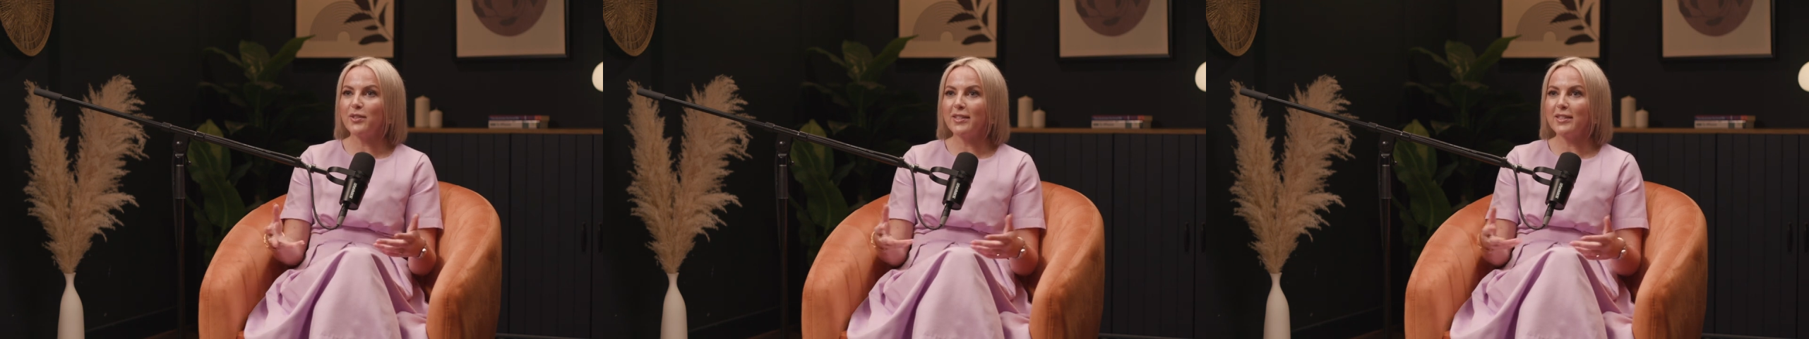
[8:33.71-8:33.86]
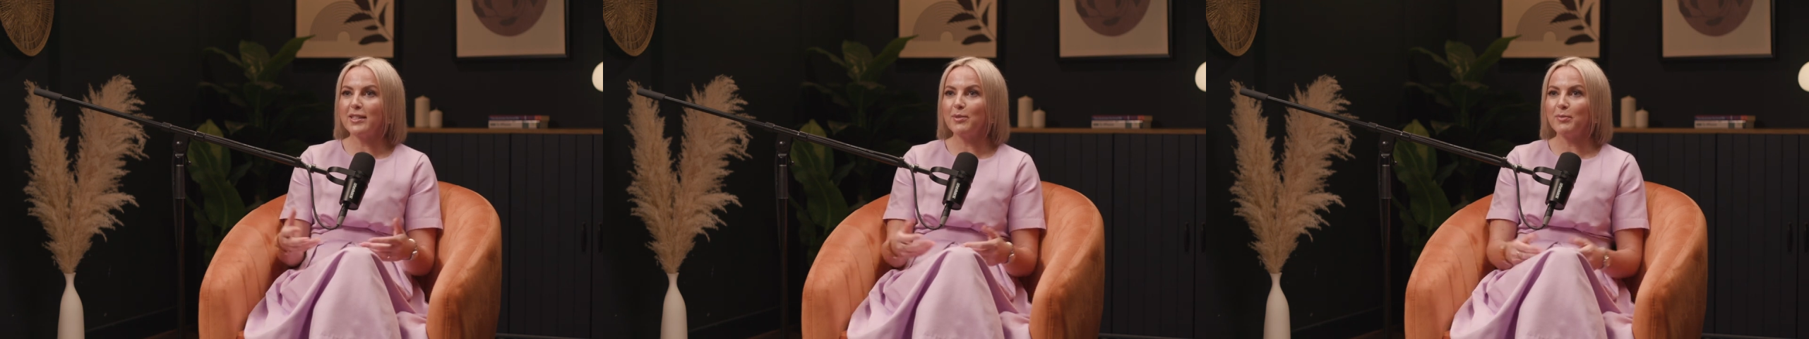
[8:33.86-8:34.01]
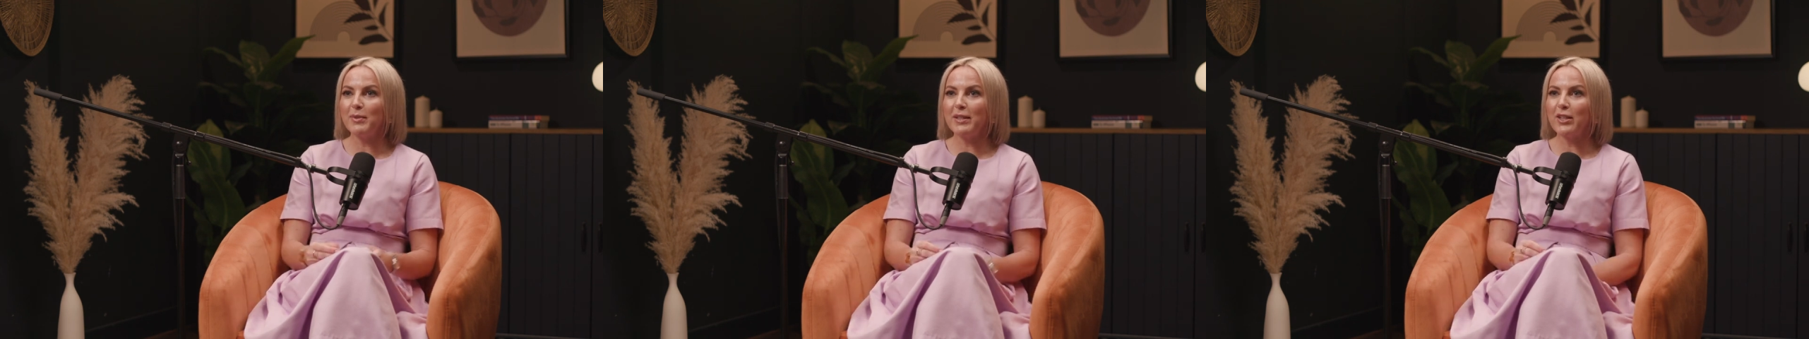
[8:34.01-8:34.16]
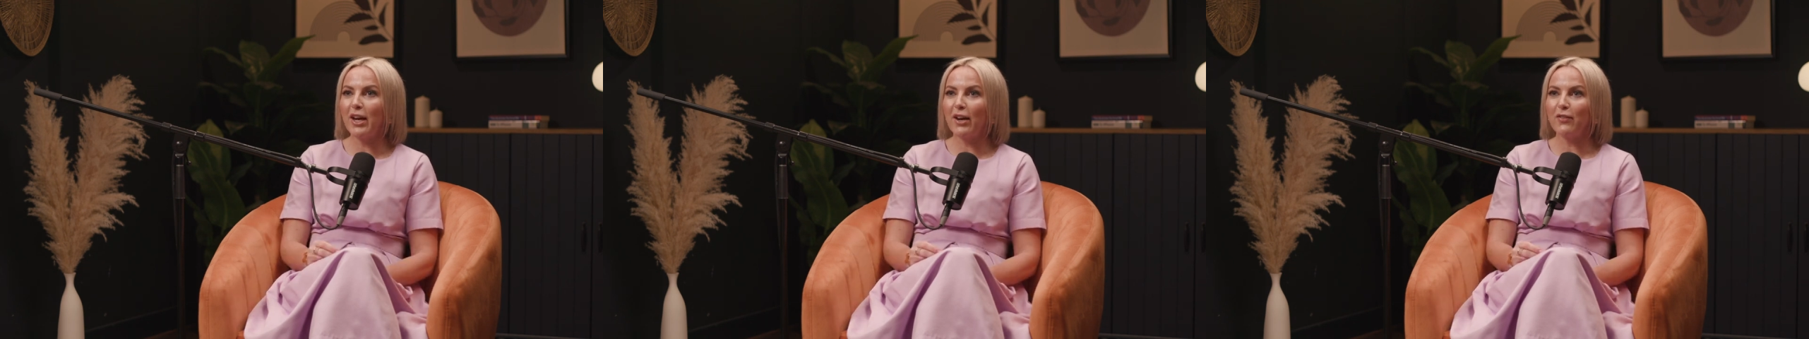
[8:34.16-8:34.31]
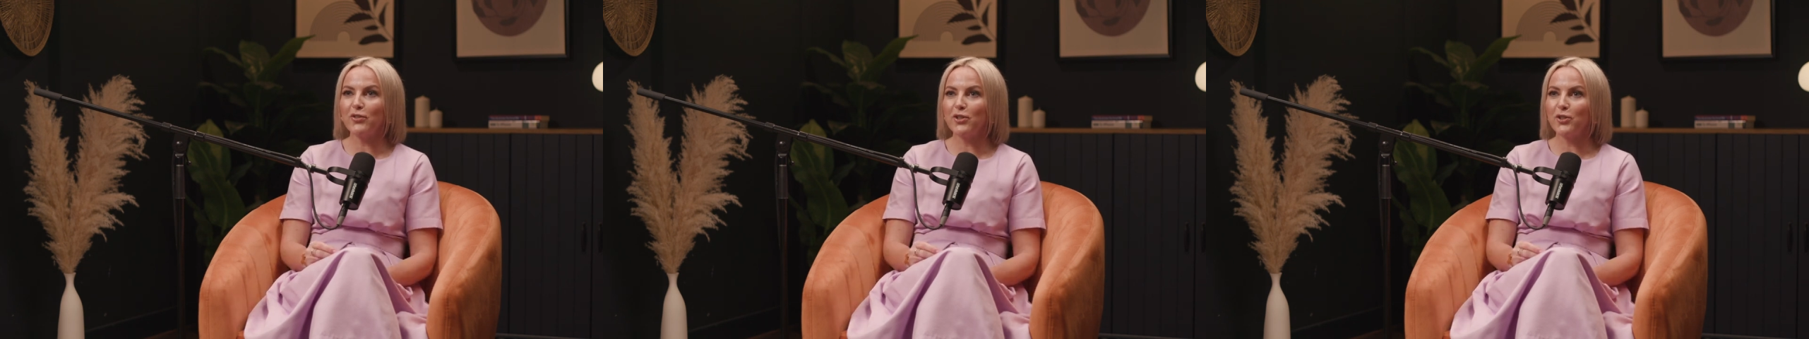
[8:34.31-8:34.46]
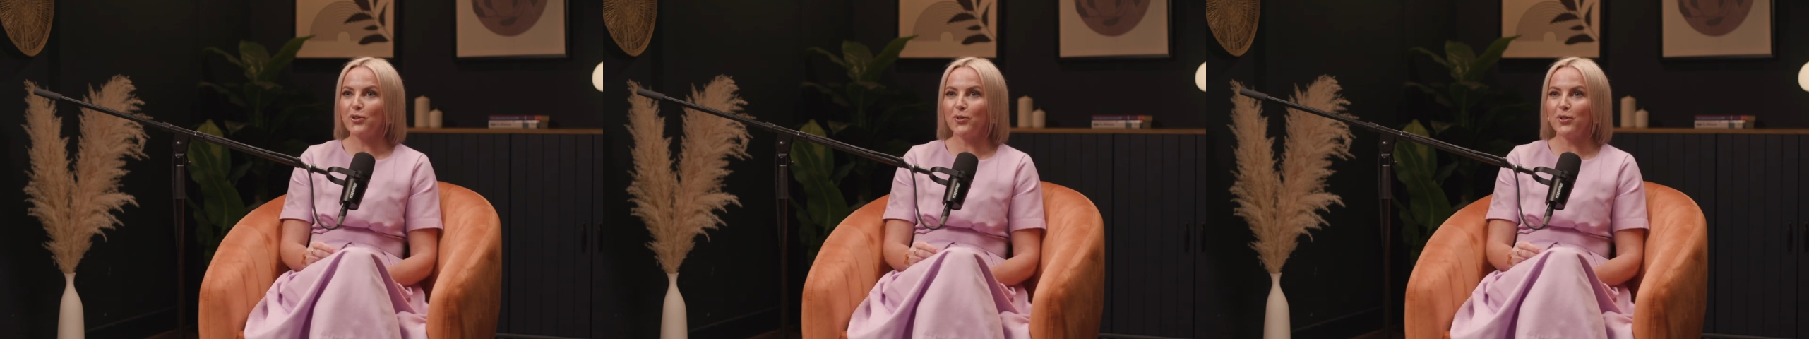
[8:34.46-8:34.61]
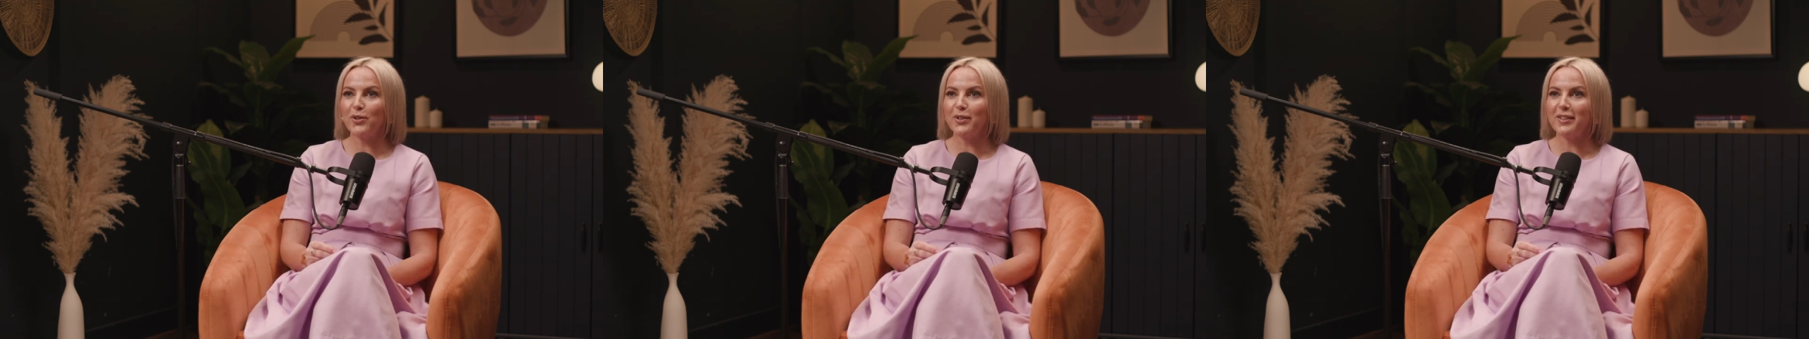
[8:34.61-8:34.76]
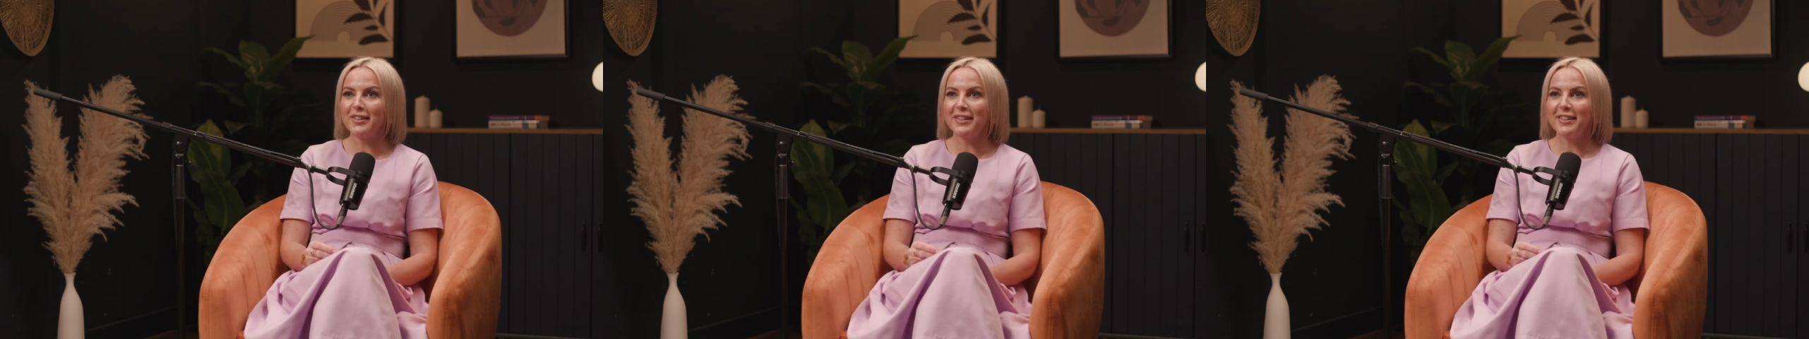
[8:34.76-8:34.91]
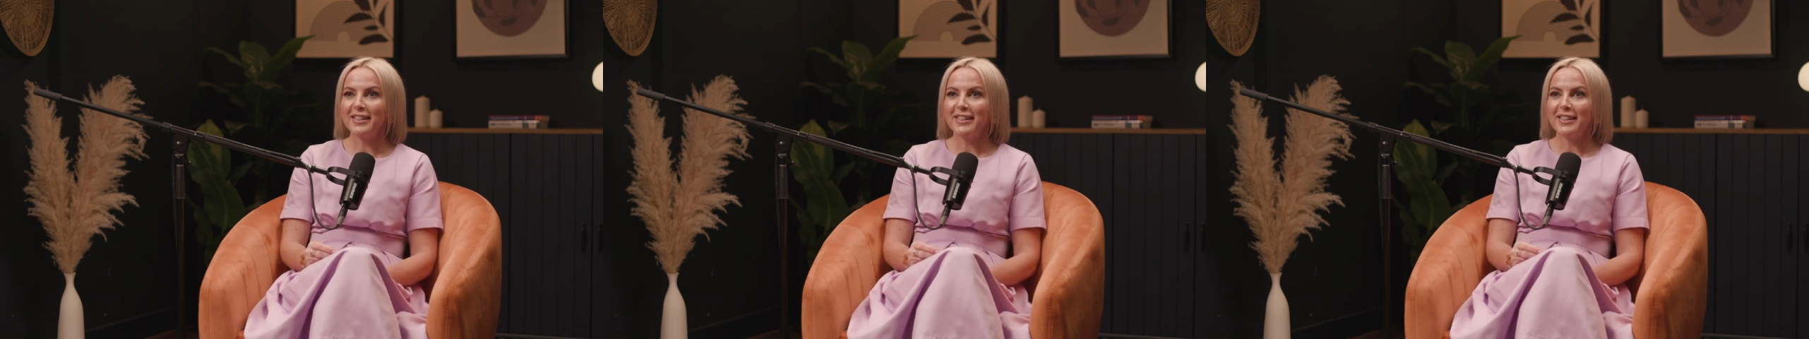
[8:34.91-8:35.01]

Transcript: it doesn't mean you have to go and